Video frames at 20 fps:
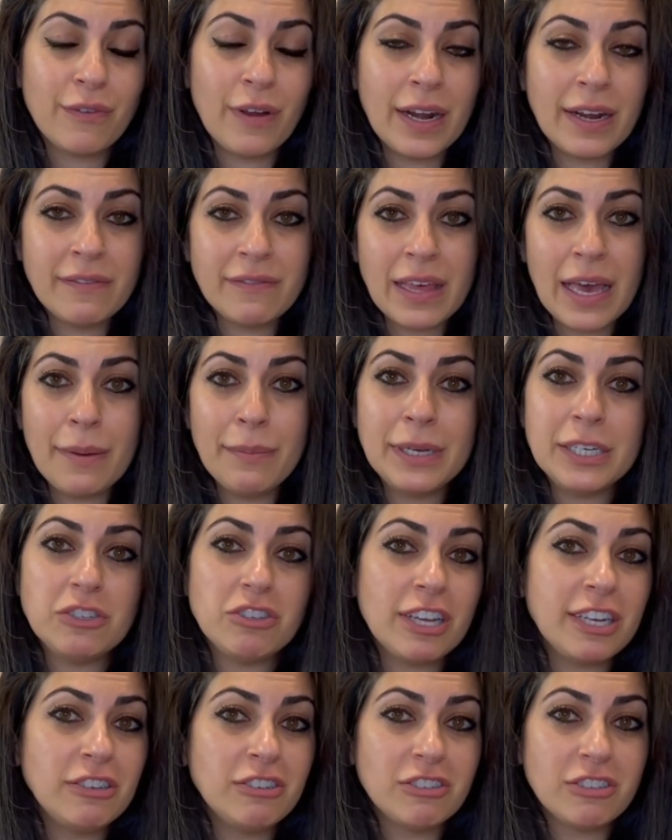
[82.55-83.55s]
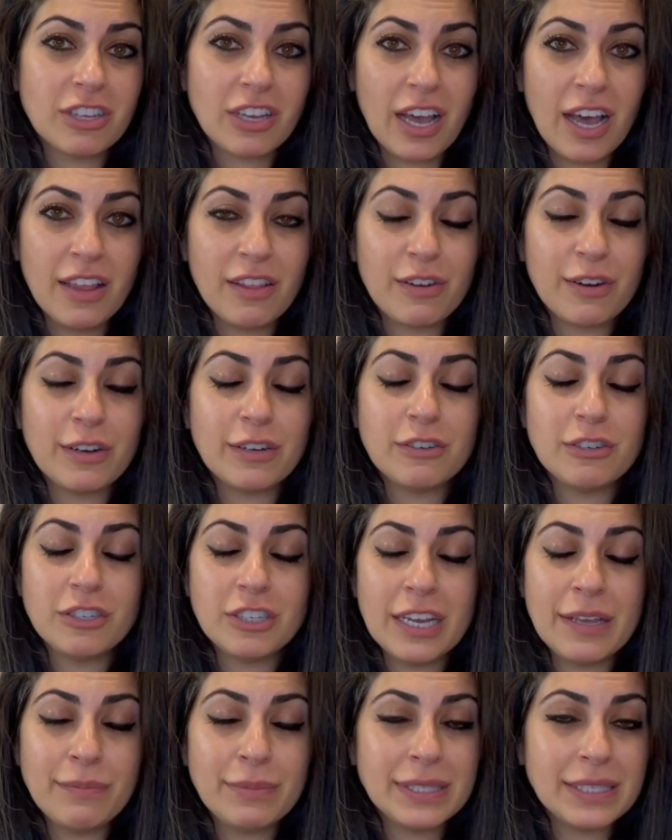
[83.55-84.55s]
front of them and change the color and
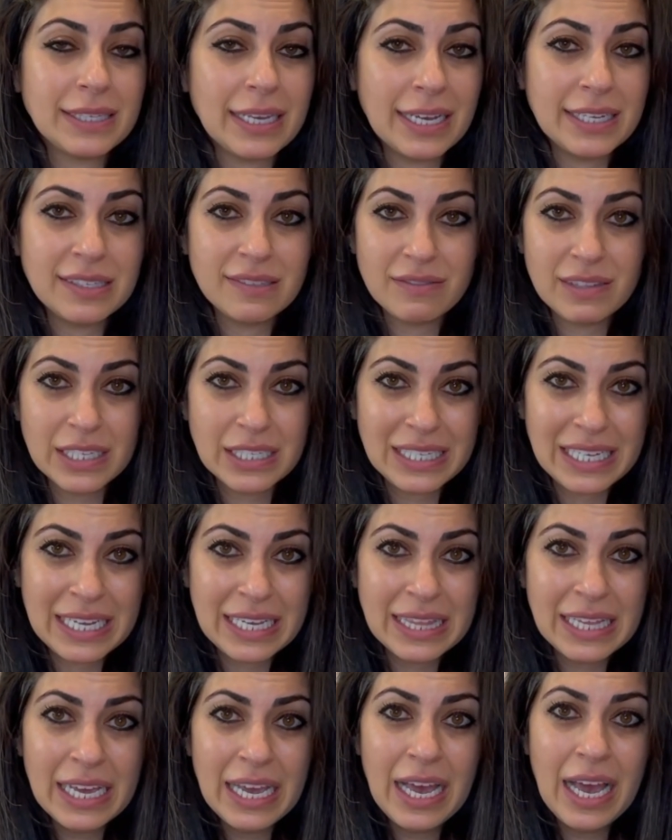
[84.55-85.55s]
shape and size of the teeth.